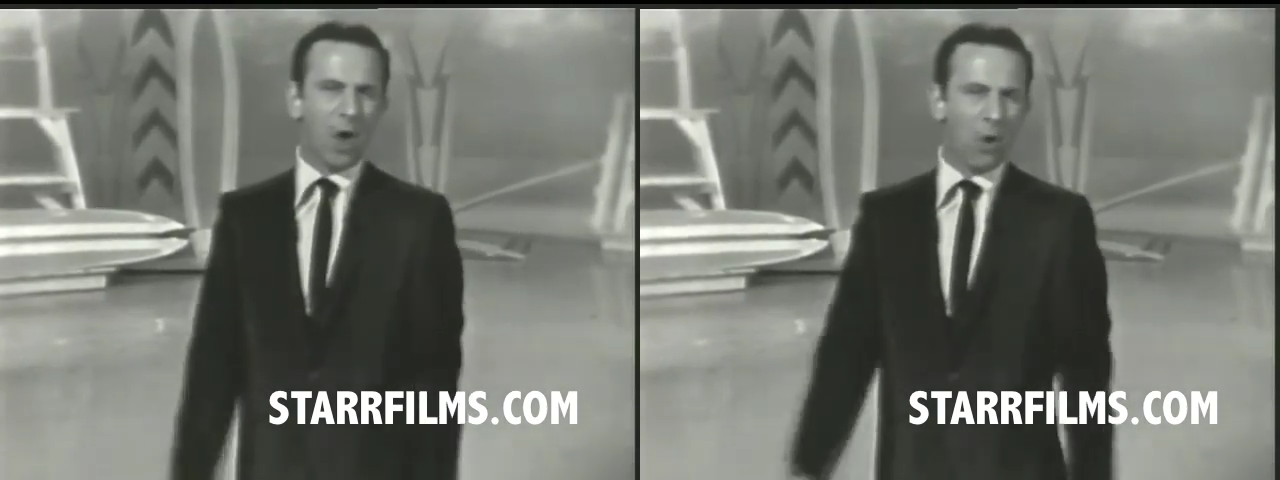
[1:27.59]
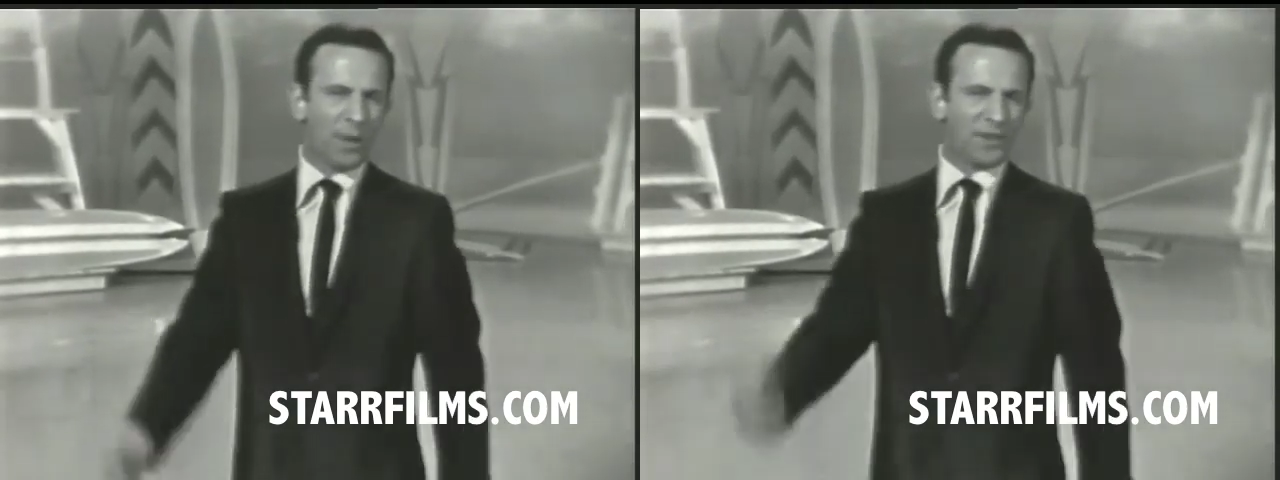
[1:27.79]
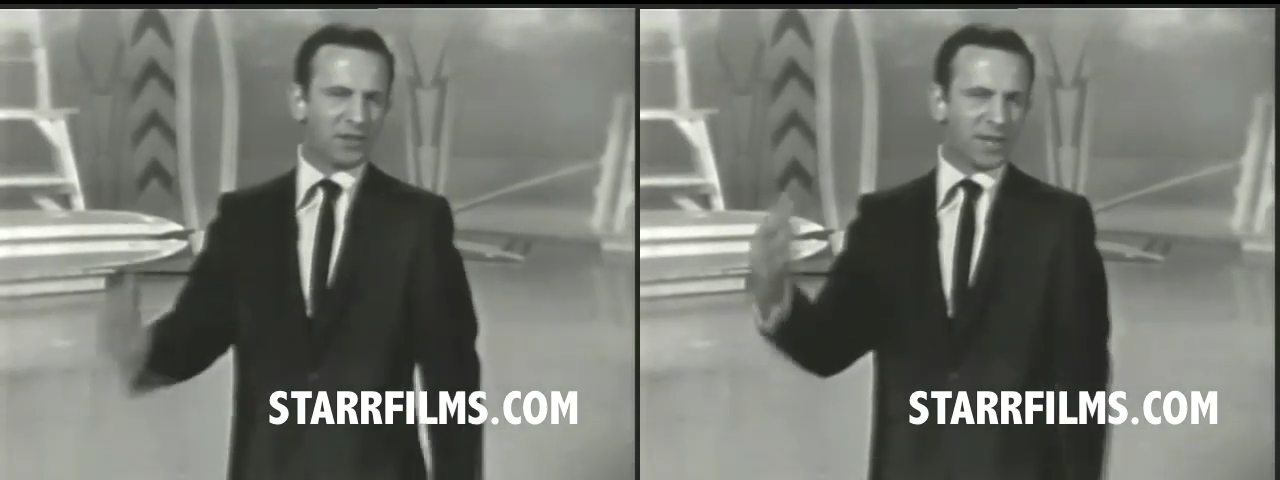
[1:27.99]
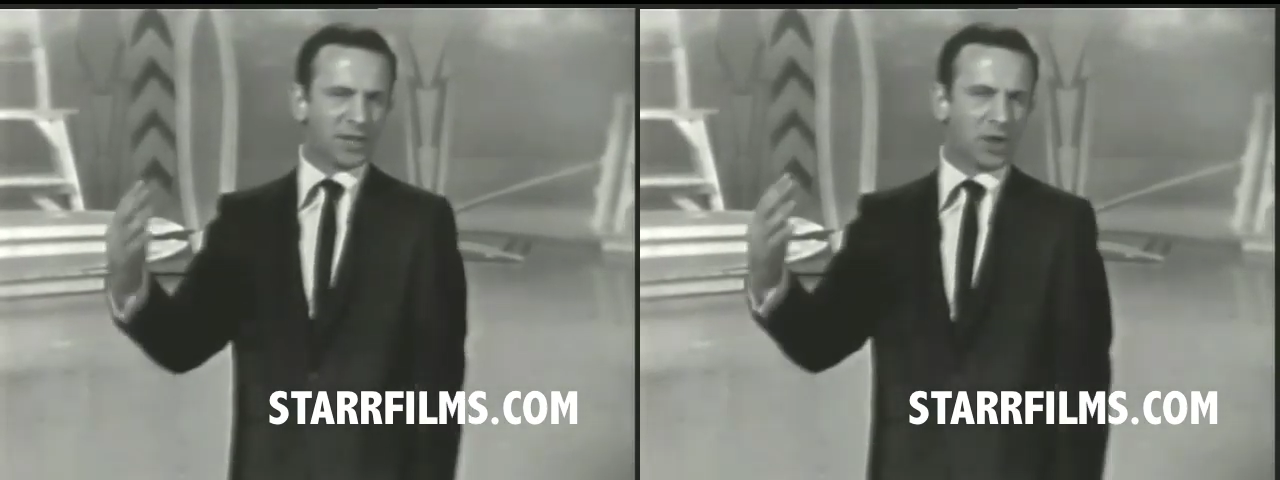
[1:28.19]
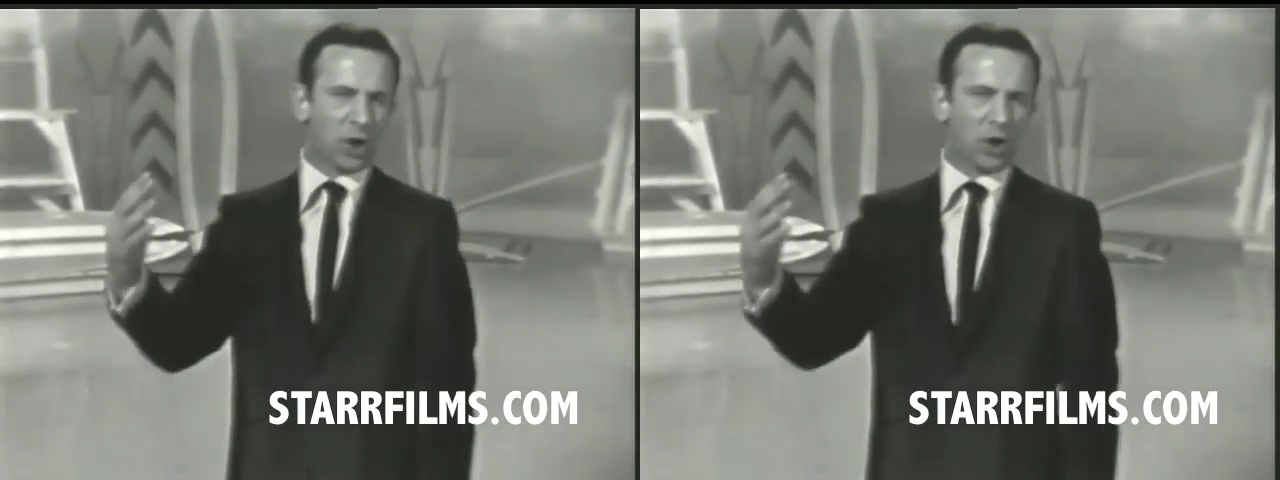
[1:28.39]
with 6
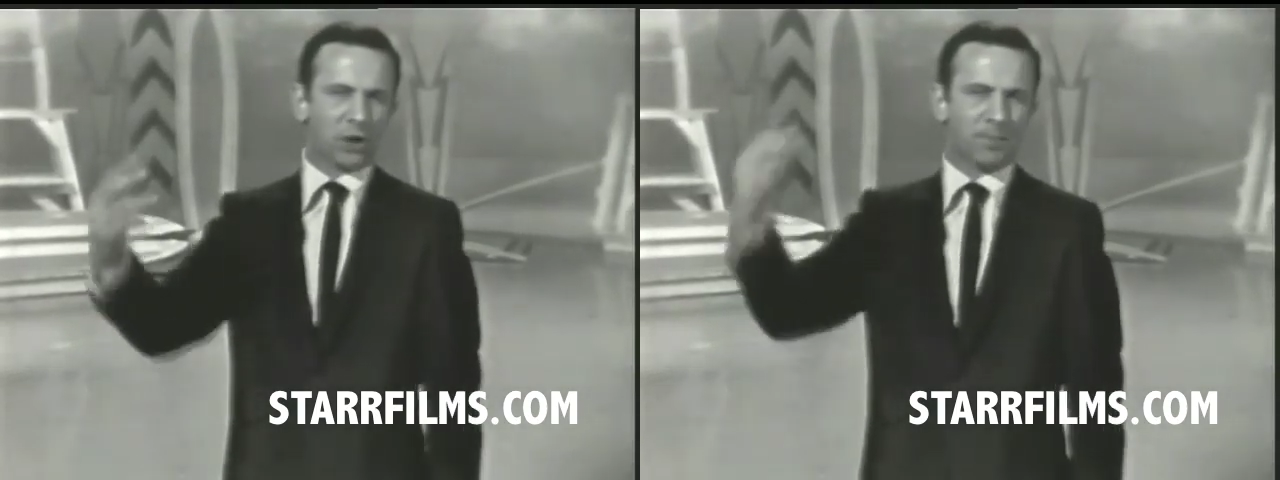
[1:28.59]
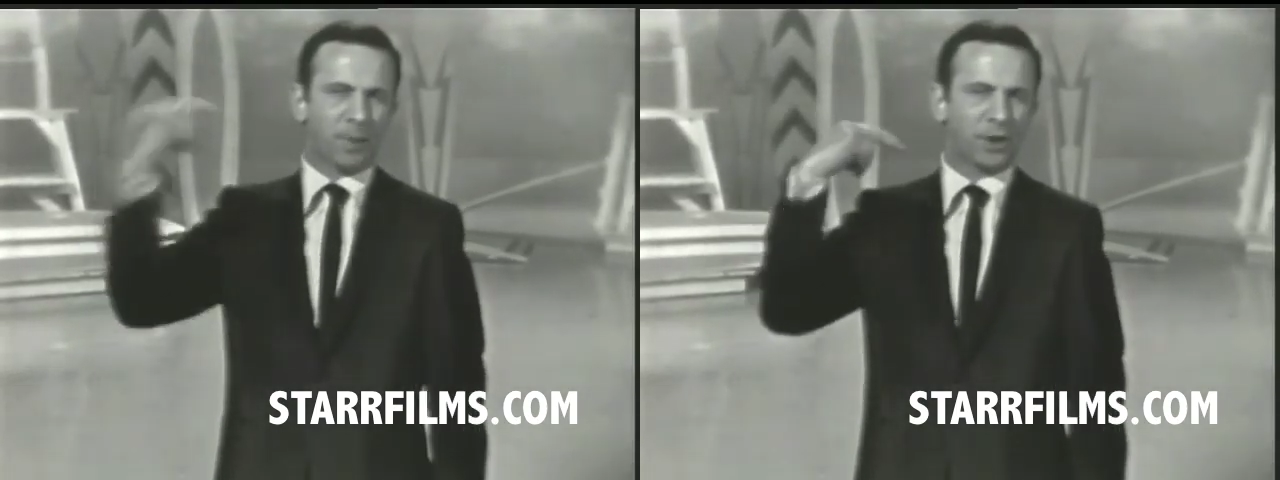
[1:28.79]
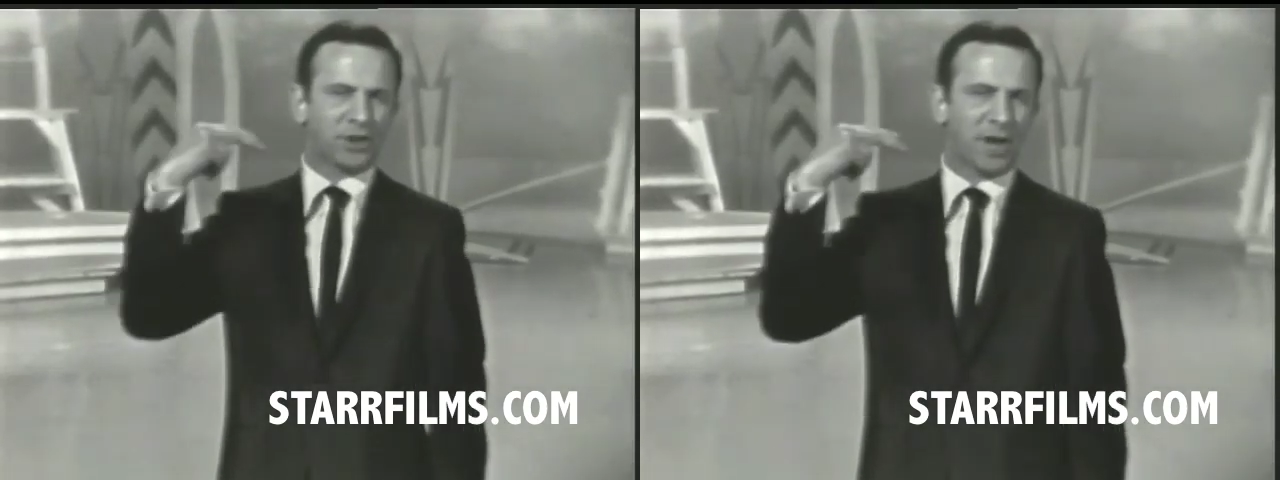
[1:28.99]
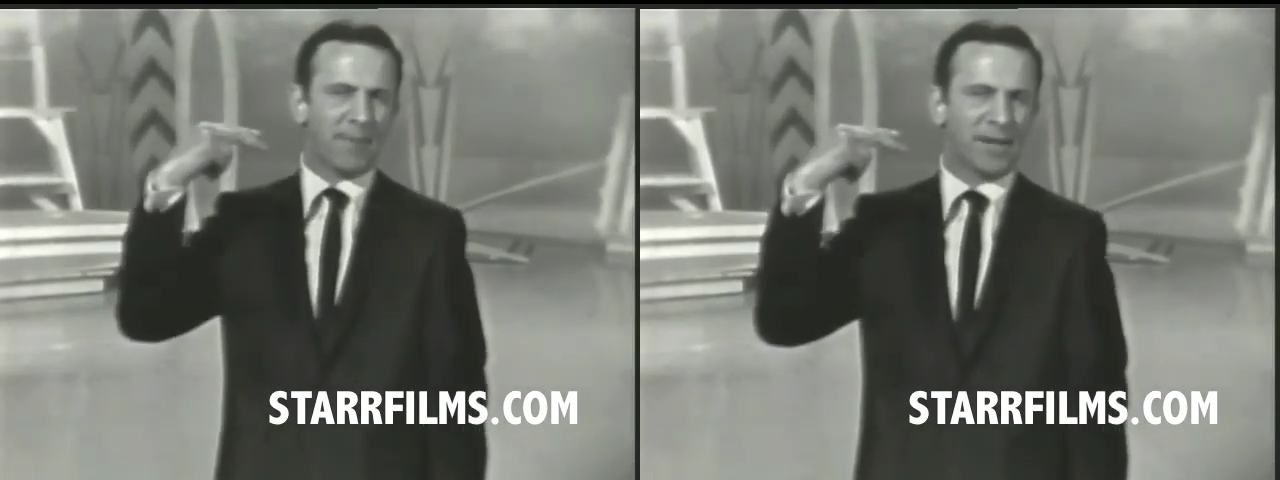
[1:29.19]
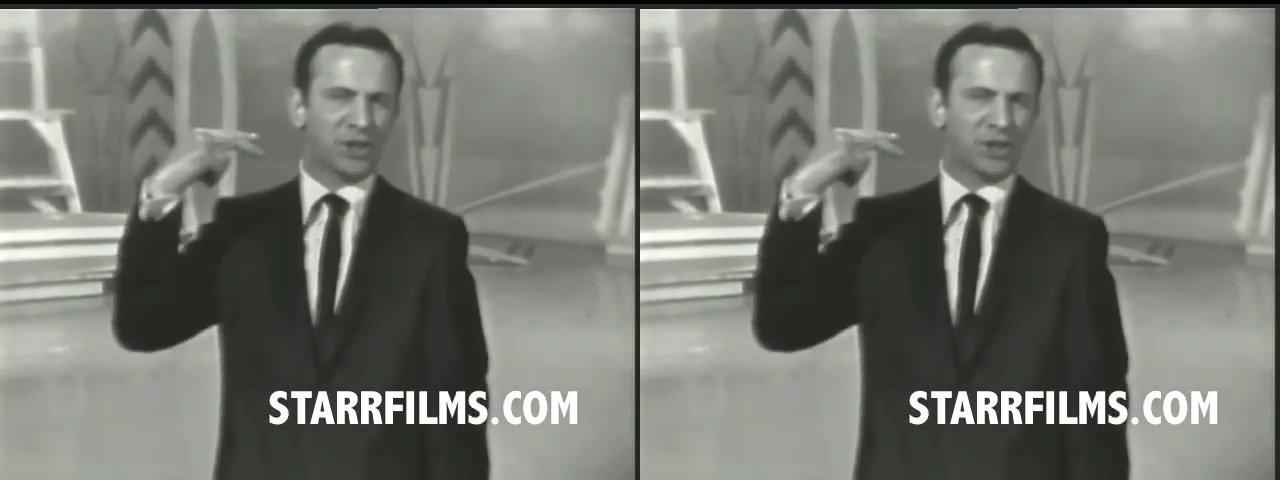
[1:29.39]
girls perched on my